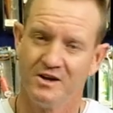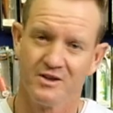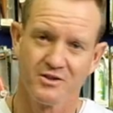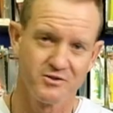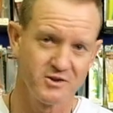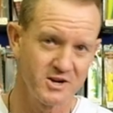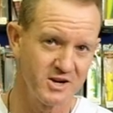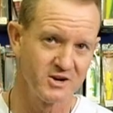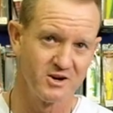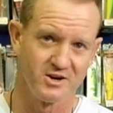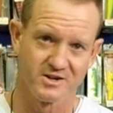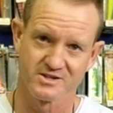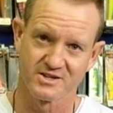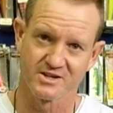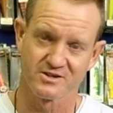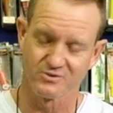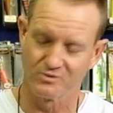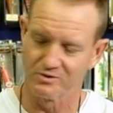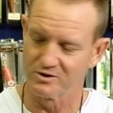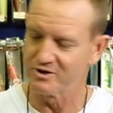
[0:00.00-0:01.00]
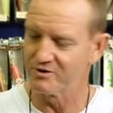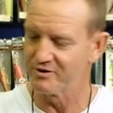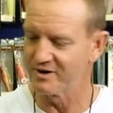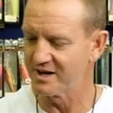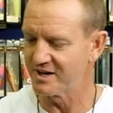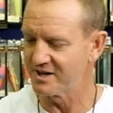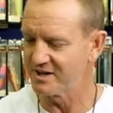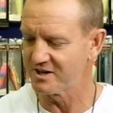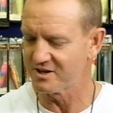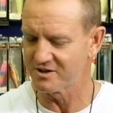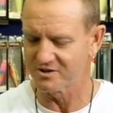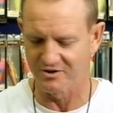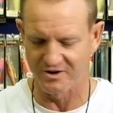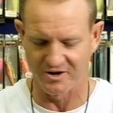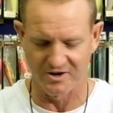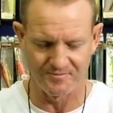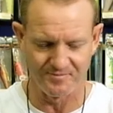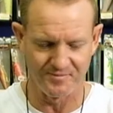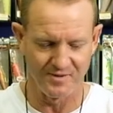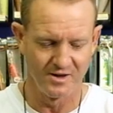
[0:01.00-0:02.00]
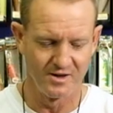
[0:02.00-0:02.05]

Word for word: Three knots, that's all you really need to know.